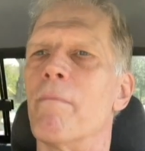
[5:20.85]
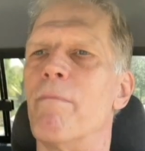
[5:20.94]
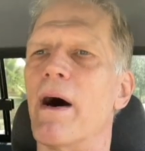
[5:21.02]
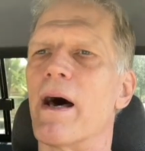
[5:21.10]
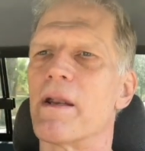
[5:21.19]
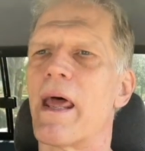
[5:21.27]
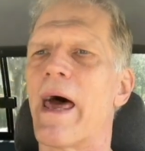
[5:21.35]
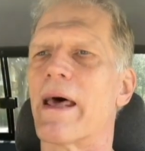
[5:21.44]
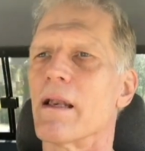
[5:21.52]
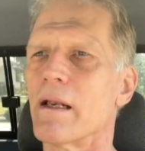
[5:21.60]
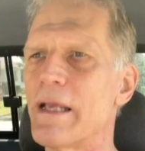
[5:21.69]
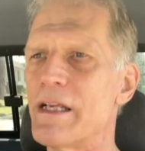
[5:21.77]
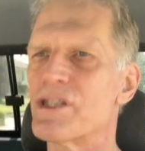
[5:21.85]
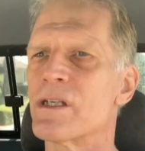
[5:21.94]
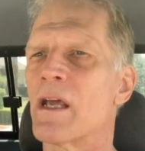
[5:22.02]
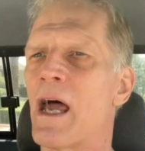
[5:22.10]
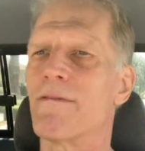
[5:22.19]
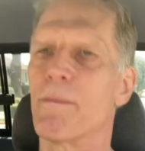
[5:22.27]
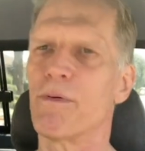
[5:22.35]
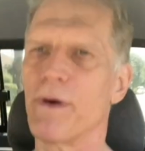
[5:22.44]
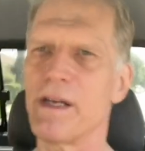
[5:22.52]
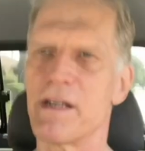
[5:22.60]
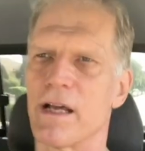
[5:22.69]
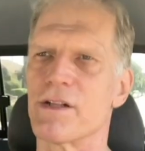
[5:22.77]
But at least have a
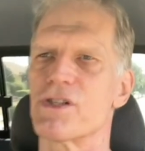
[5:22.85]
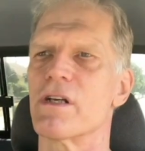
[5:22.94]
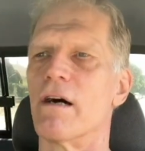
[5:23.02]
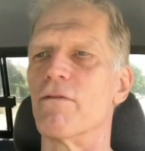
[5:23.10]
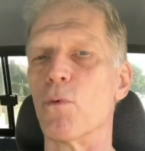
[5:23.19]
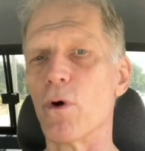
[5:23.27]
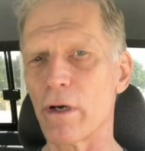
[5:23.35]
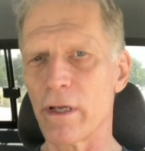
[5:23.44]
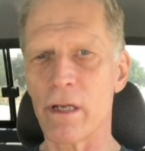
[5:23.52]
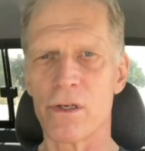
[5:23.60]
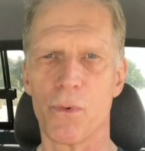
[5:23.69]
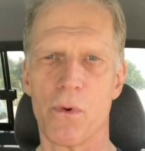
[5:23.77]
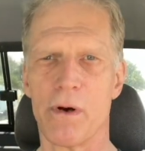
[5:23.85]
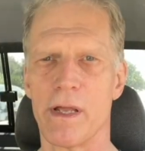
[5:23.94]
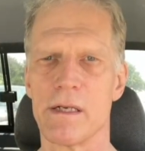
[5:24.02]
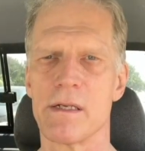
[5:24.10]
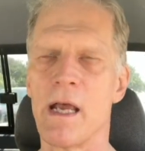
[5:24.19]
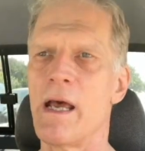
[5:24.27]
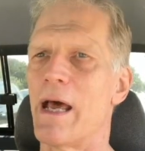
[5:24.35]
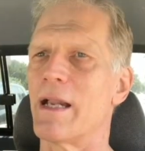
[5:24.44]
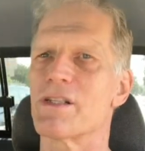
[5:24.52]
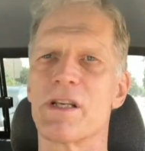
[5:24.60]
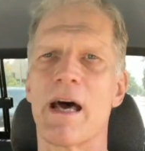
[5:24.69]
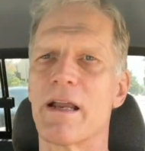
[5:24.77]
pretense of working toward it. And
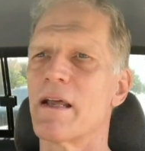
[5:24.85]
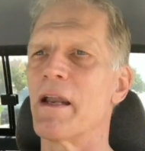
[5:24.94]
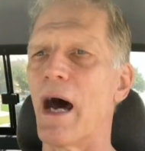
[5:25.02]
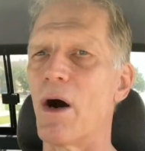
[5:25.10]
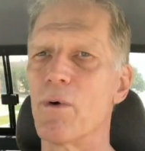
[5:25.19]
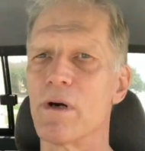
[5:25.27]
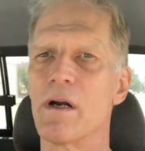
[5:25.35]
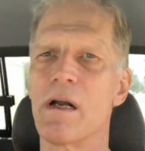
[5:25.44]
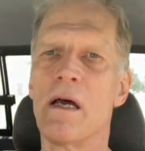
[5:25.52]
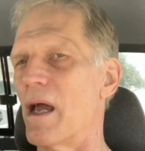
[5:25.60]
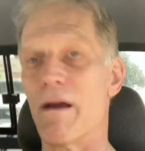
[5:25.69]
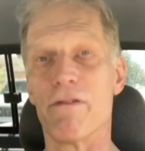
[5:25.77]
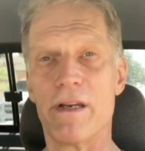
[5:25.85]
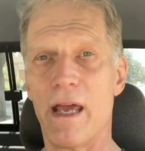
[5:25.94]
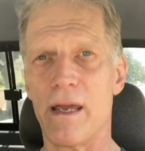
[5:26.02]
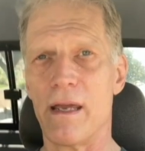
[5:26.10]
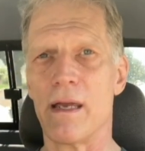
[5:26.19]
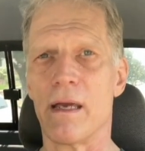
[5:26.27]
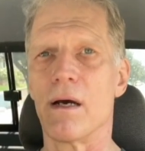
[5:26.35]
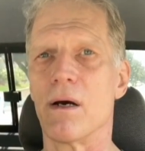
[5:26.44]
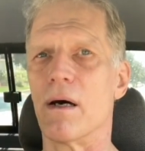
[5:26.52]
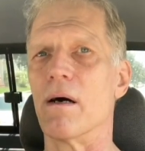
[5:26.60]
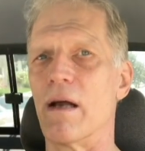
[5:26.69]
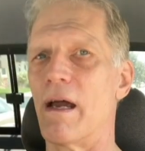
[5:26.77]
it's not an hour every day
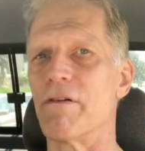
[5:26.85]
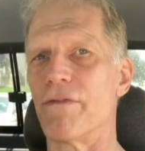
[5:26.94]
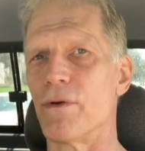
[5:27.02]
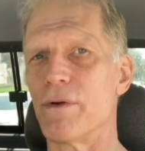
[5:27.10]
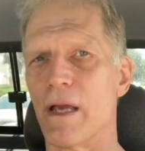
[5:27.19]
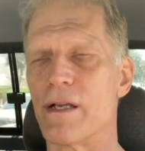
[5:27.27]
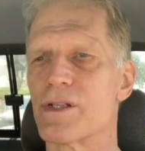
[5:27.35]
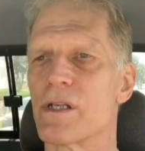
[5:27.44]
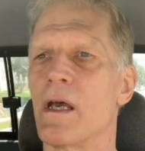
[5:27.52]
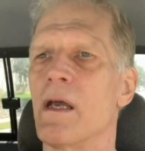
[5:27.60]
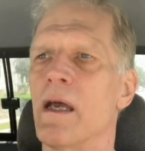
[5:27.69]
or every few days.